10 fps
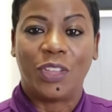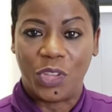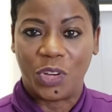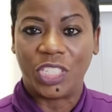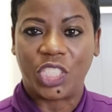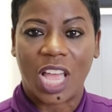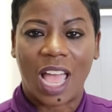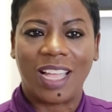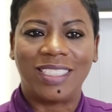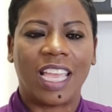your
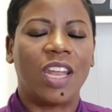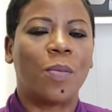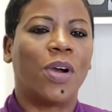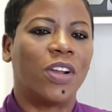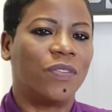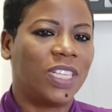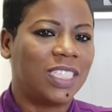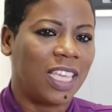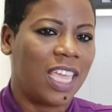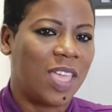child and a part of the
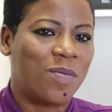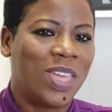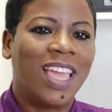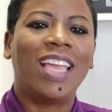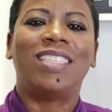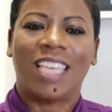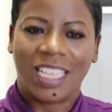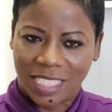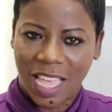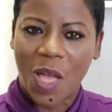team it
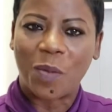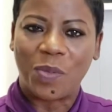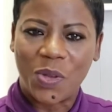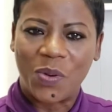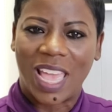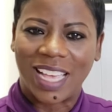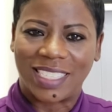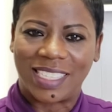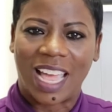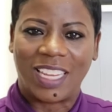takes to help you
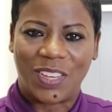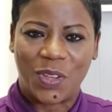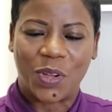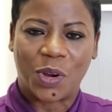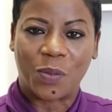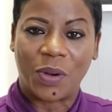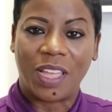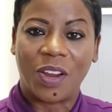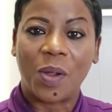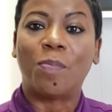excel in your
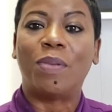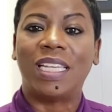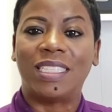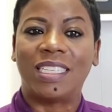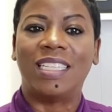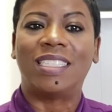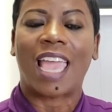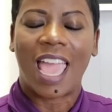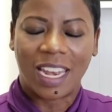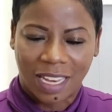career, business,
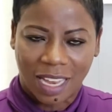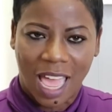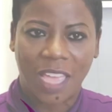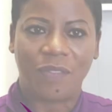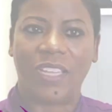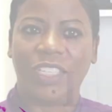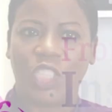and life in